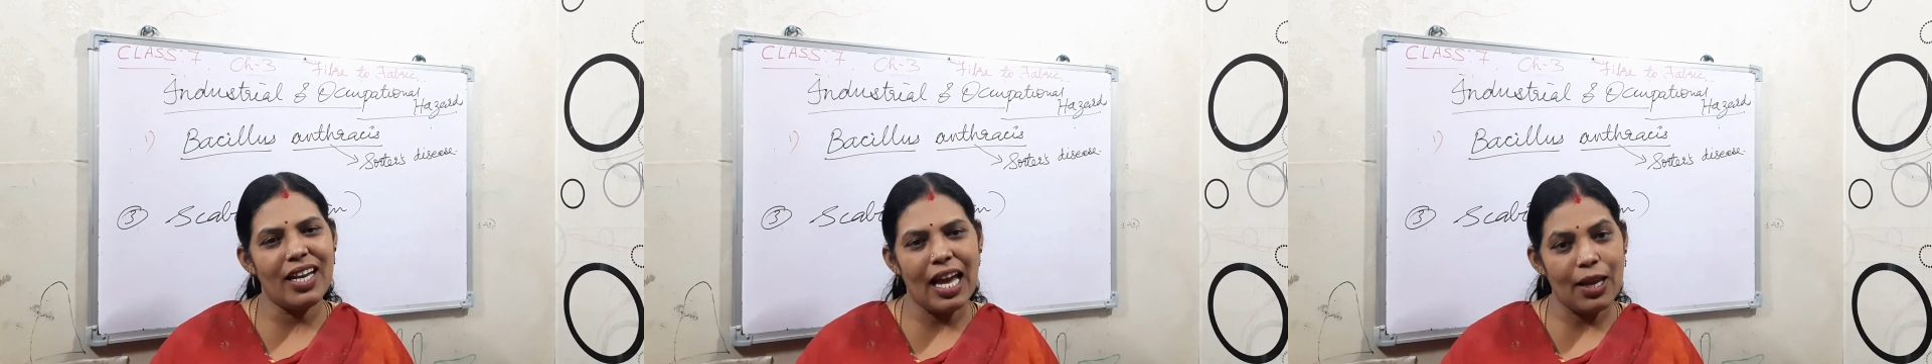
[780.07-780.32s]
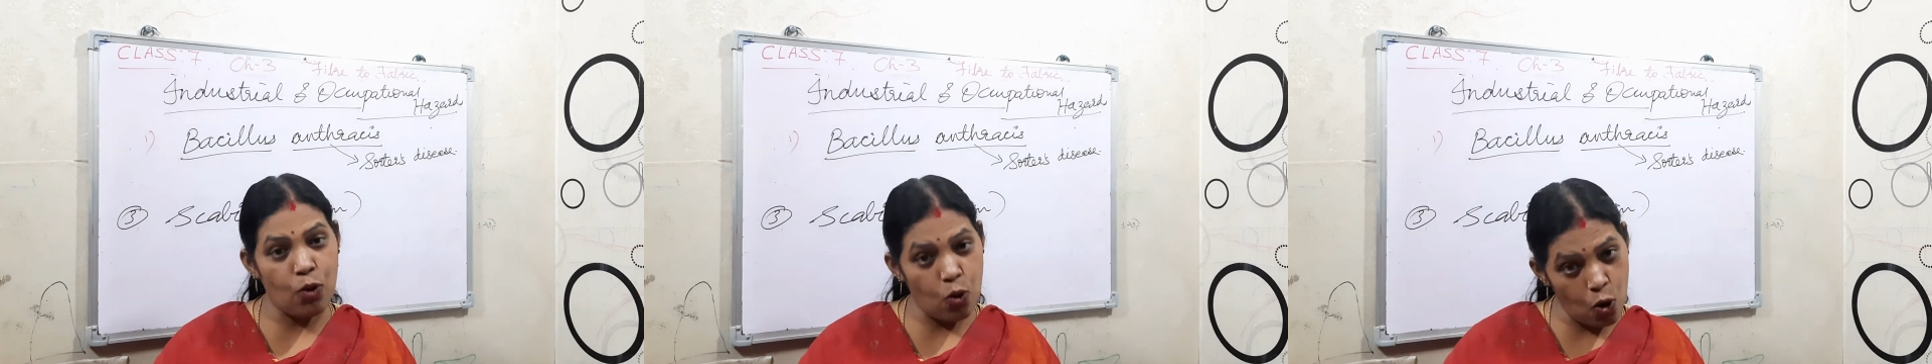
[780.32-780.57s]

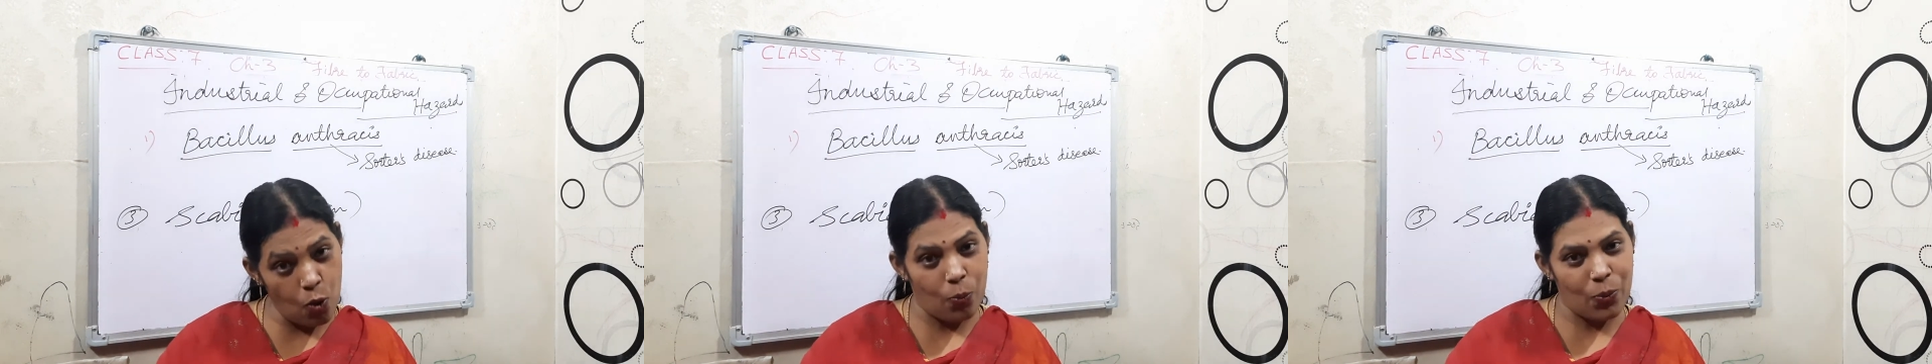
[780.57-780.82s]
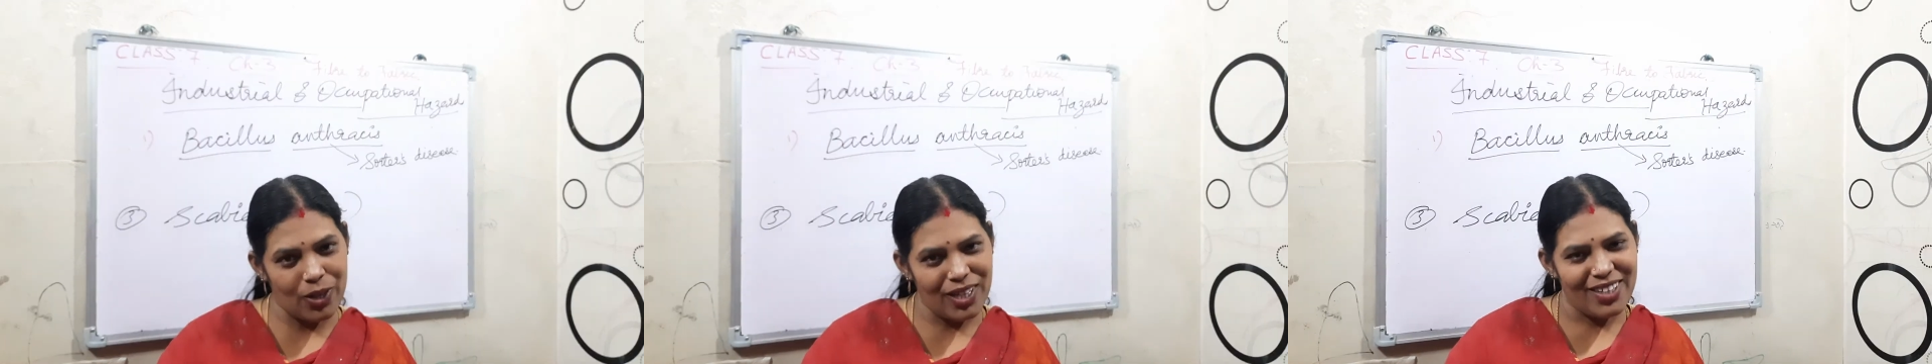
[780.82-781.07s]
I
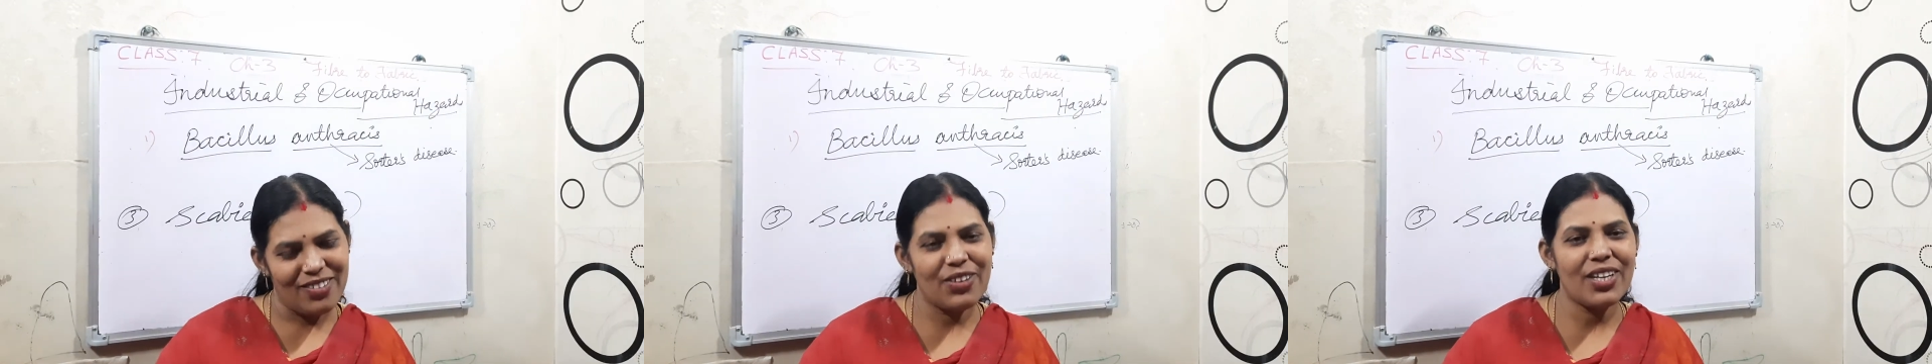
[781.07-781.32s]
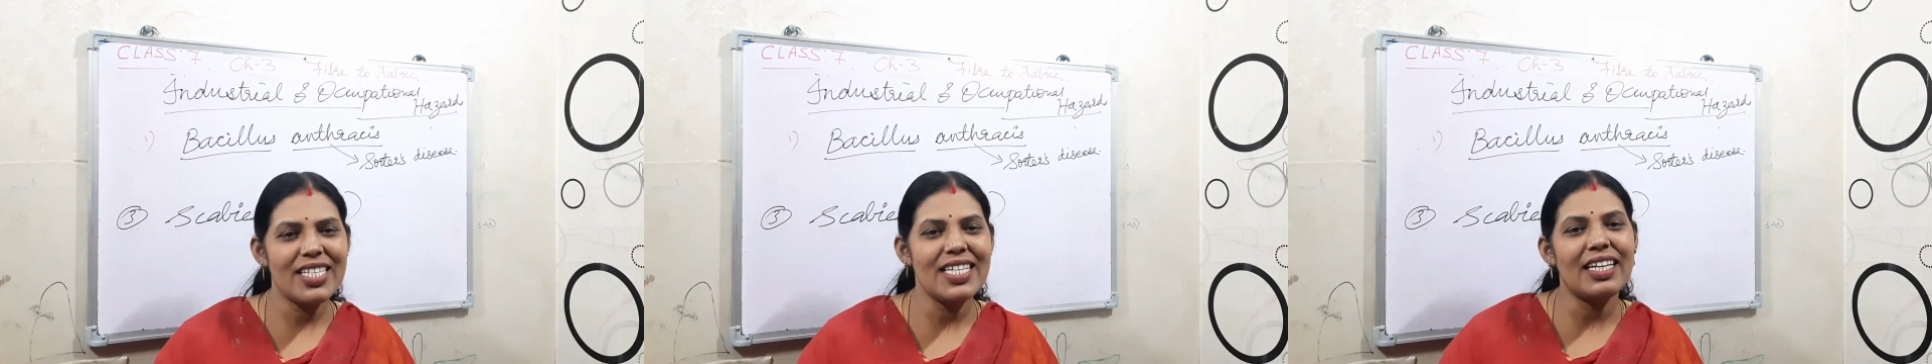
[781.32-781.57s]
hope.
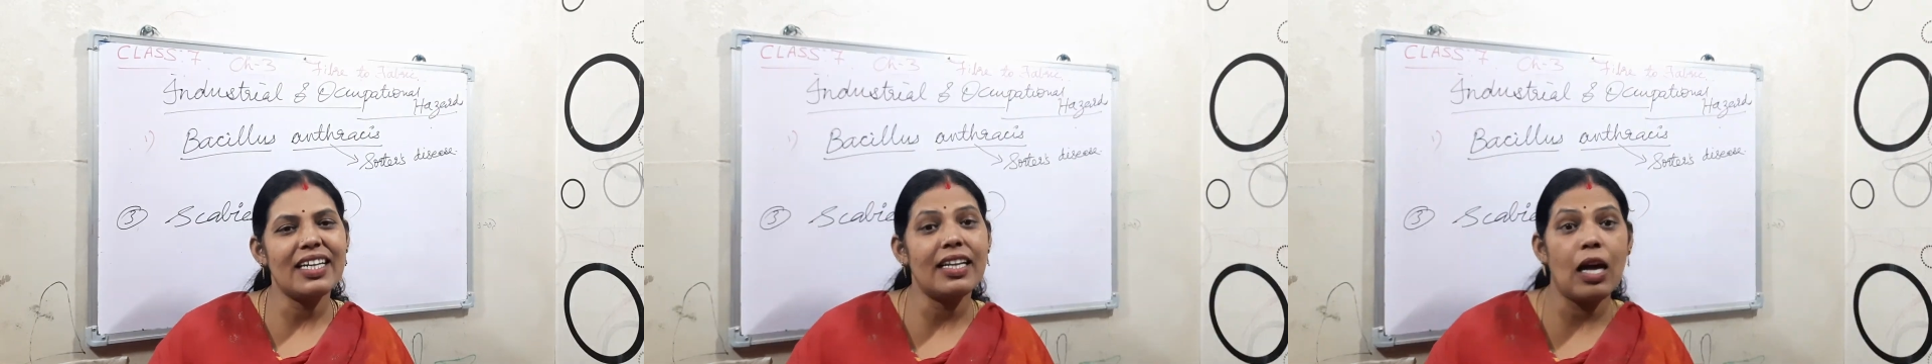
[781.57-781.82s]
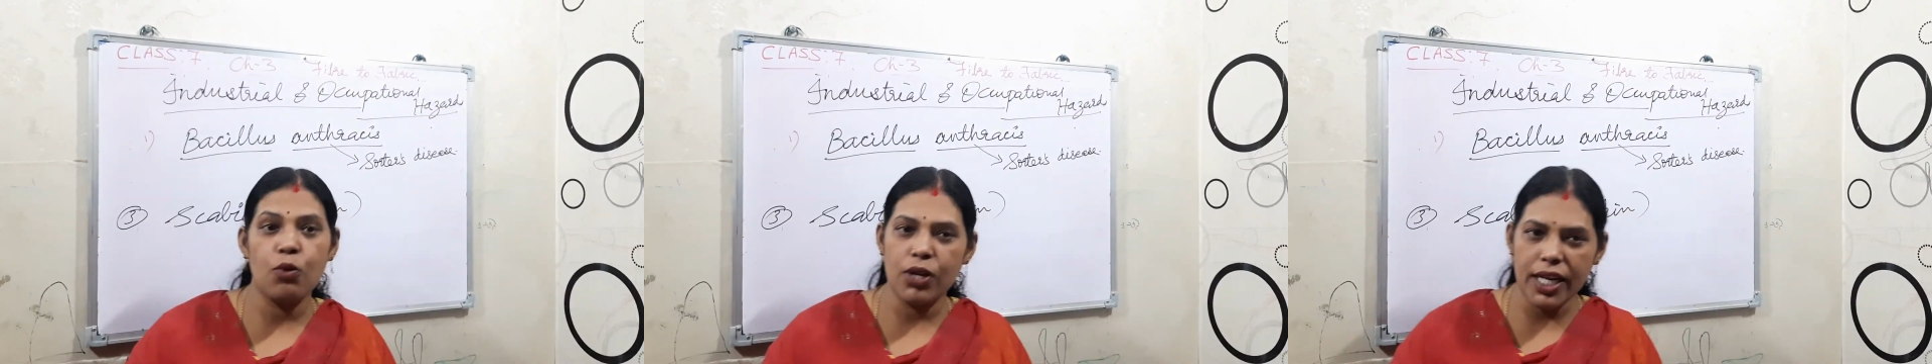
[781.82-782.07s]
Okay children,
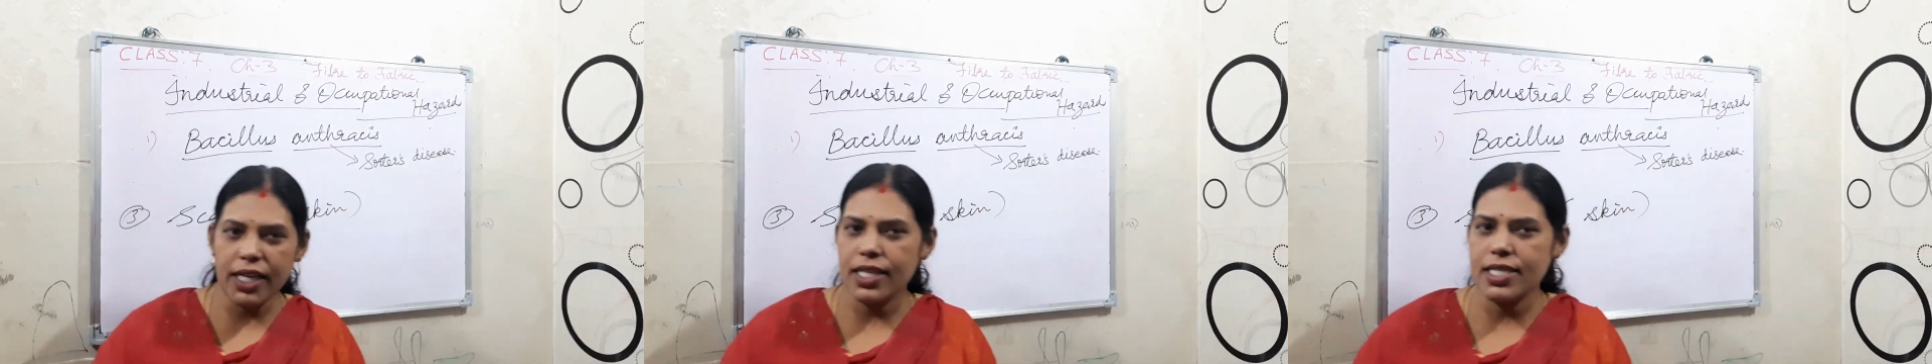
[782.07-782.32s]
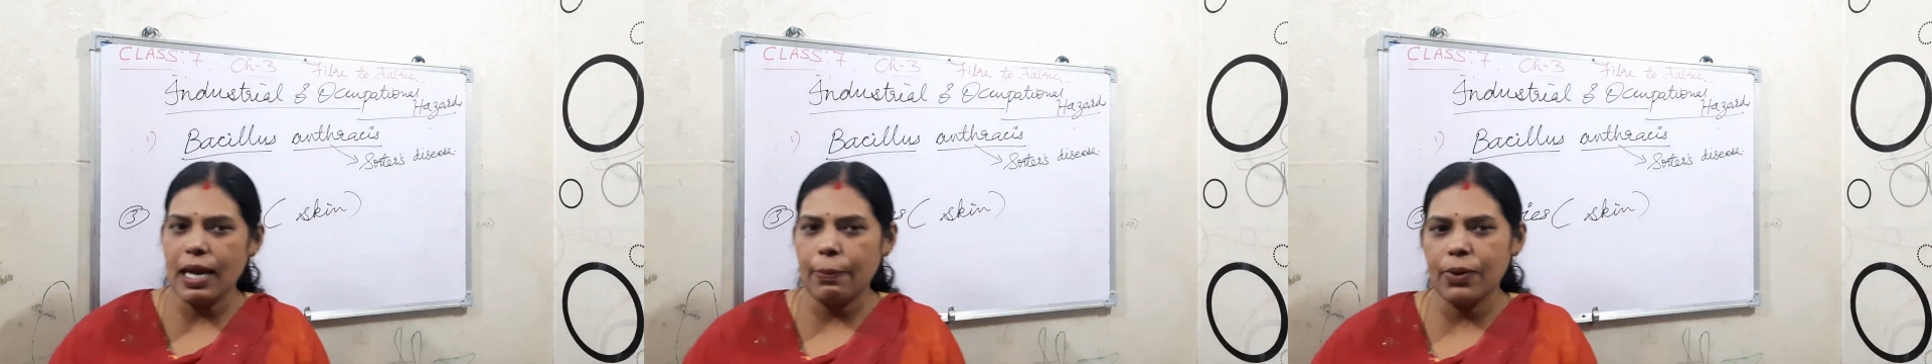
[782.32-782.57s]
now read
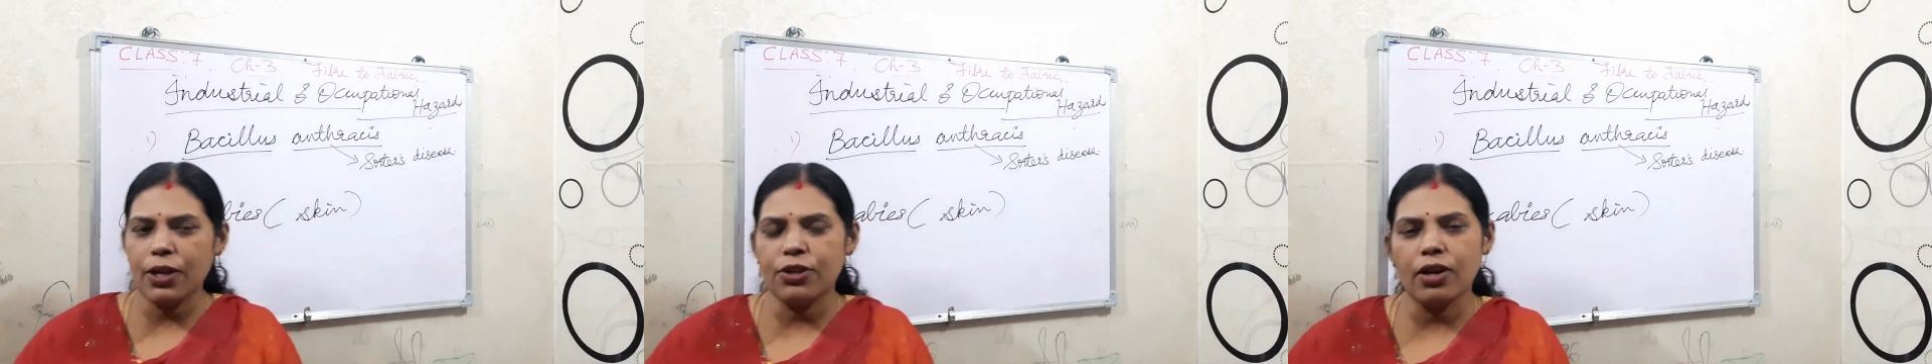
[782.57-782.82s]
the chapter